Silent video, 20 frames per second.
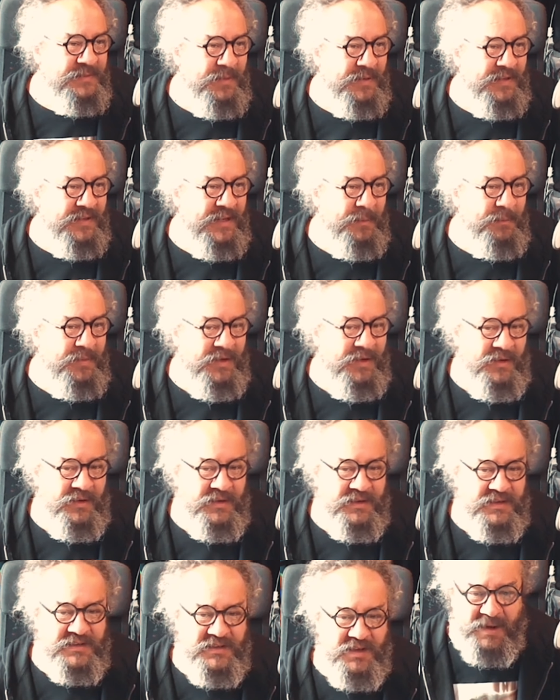up here at the
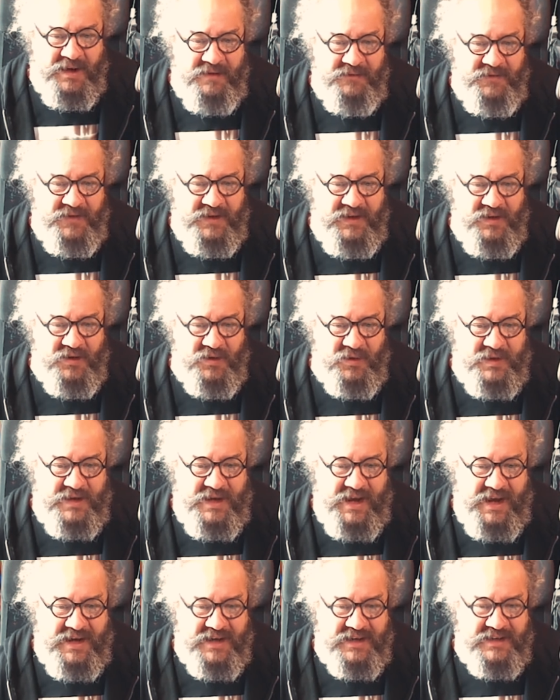top, Video
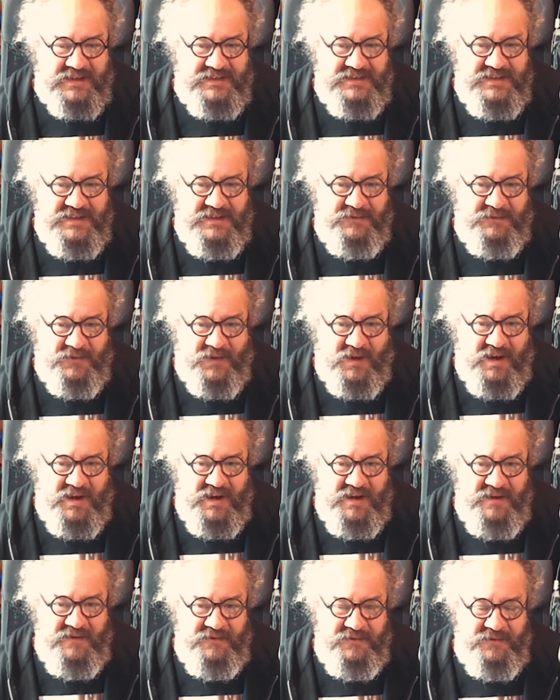CAC T5
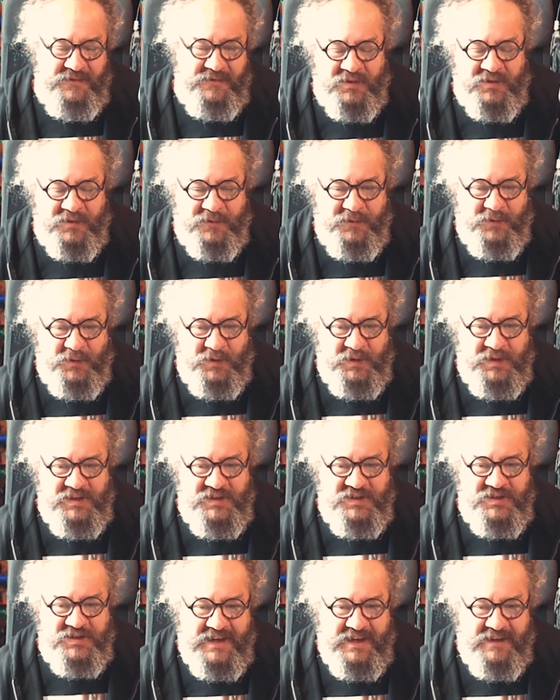
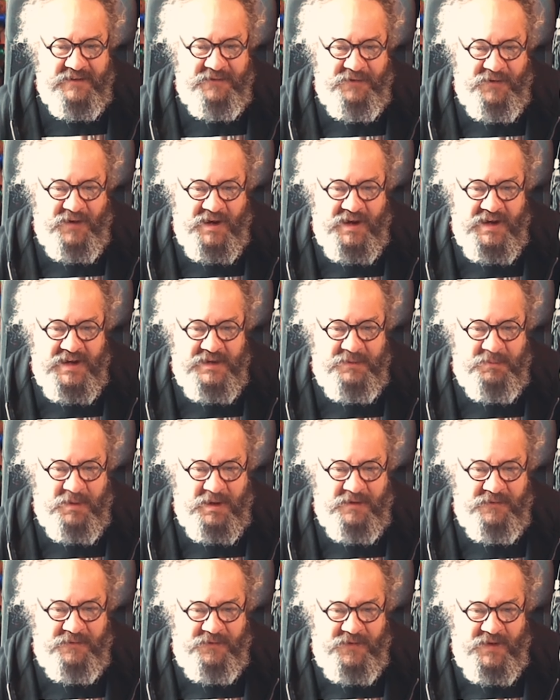footage, find my
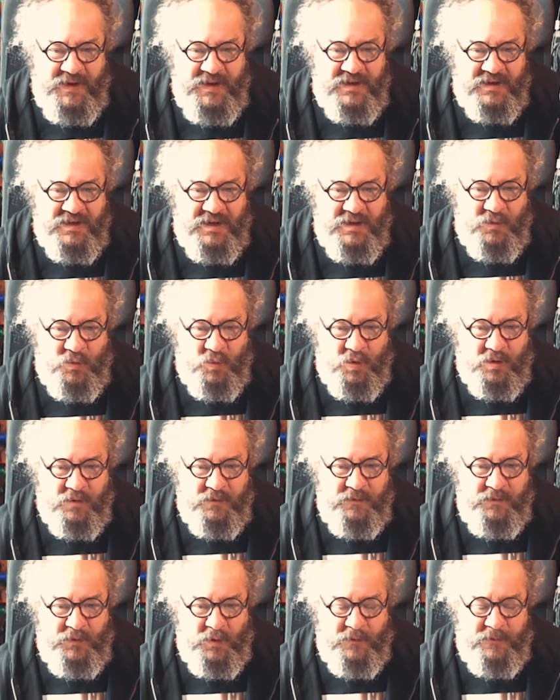Final Cut
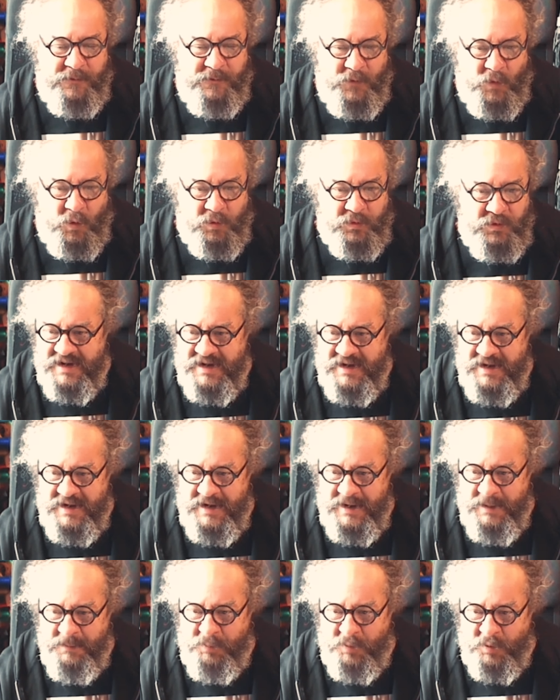workflow folders,
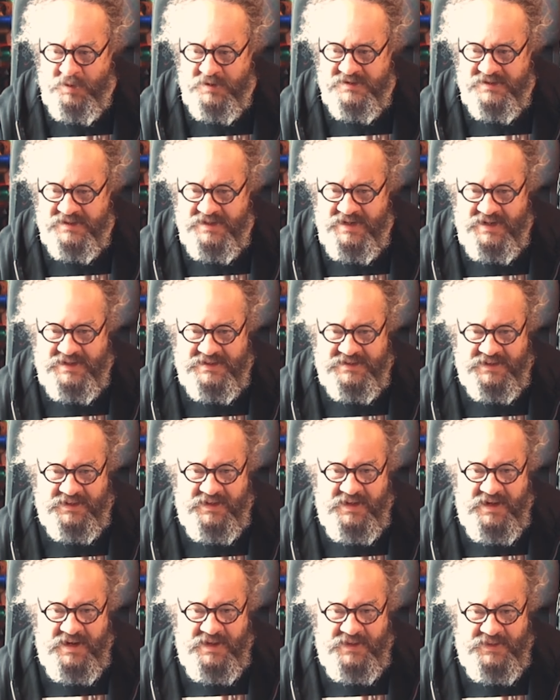import selected.
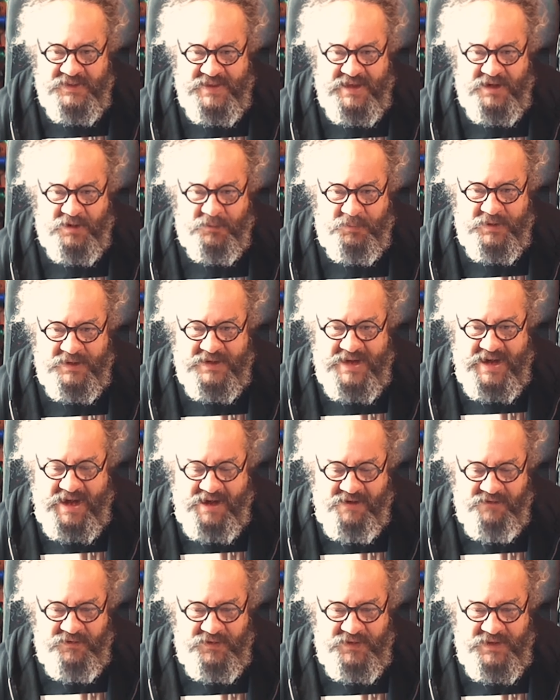And that'll bring
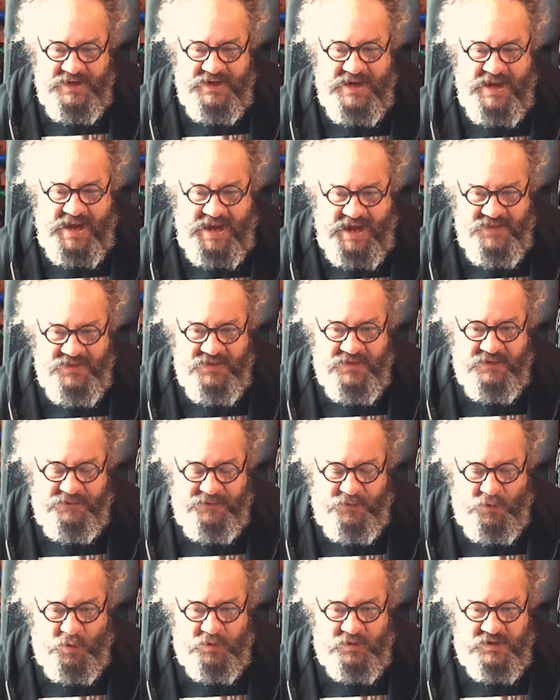everything and the
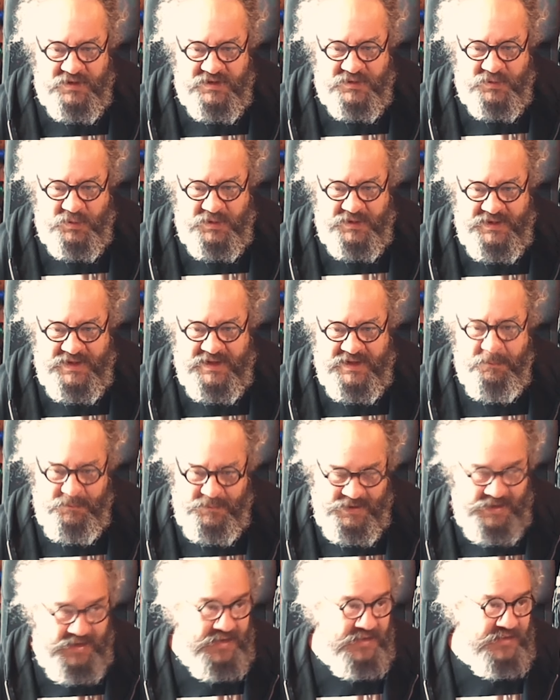folders within
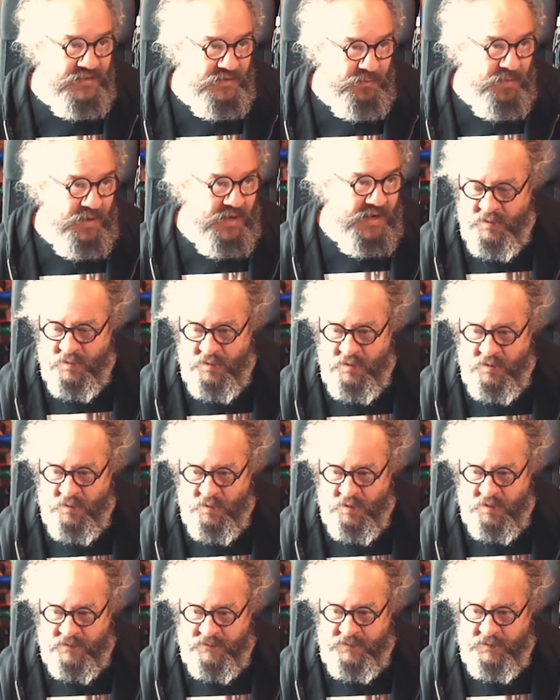into my
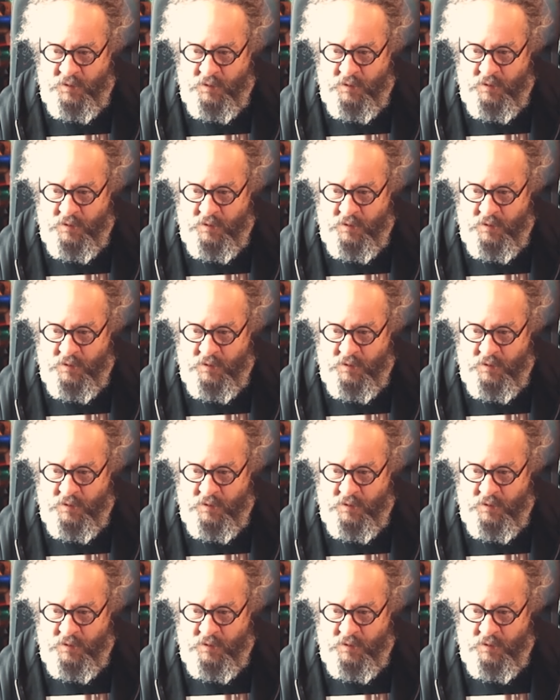workflow over